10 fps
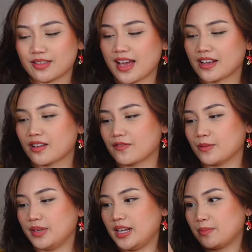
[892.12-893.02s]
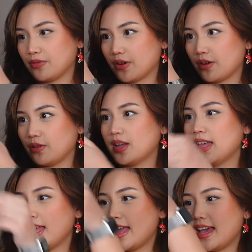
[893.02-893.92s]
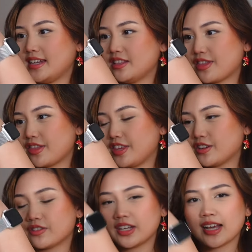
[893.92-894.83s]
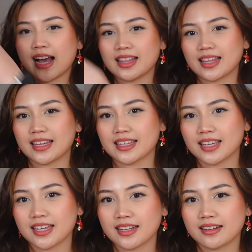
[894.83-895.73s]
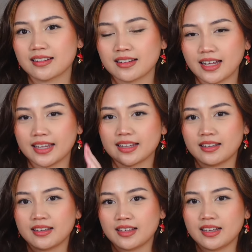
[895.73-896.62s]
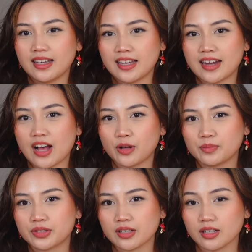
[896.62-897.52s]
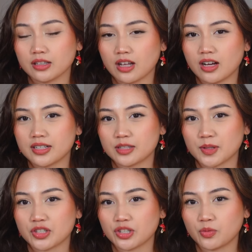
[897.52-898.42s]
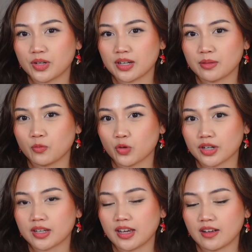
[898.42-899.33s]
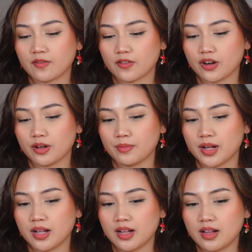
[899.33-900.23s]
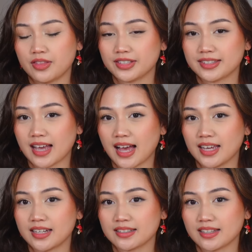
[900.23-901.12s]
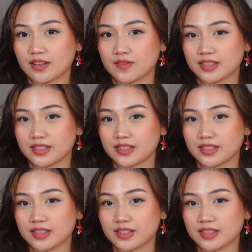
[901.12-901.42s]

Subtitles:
that I got from Knit Pro. And in theory, I like it. Like, it helps a lot, especially when I'm working from the side instead of the